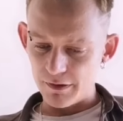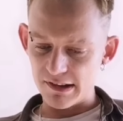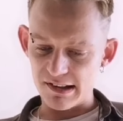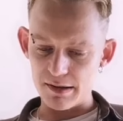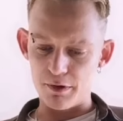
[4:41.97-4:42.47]

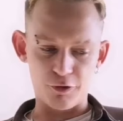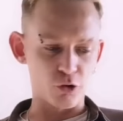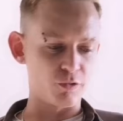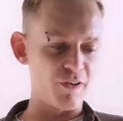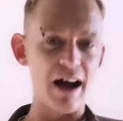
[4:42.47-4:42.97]
leave it to
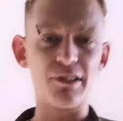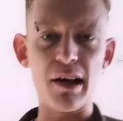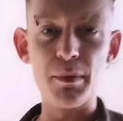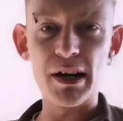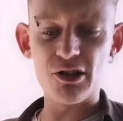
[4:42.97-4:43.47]
simmer for a good
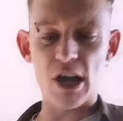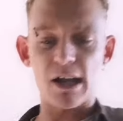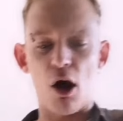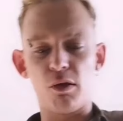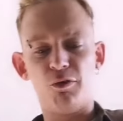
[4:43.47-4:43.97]
5-10
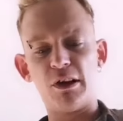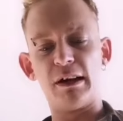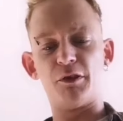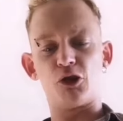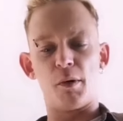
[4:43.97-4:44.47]
minutes, yeah? Get all
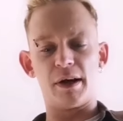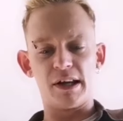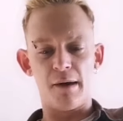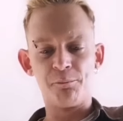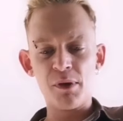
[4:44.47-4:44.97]
the flavours
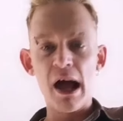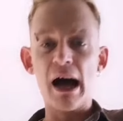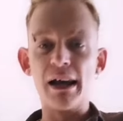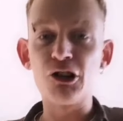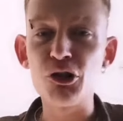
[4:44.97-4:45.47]
going, yeah?
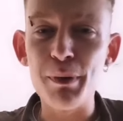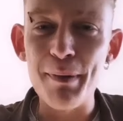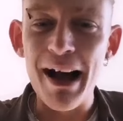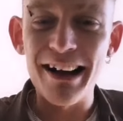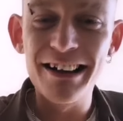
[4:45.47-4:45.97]
And I
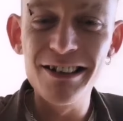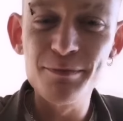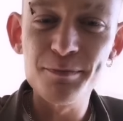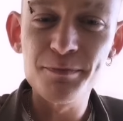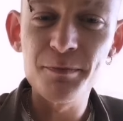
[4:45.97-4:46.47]
shall be
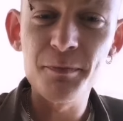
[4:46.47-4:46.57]
back.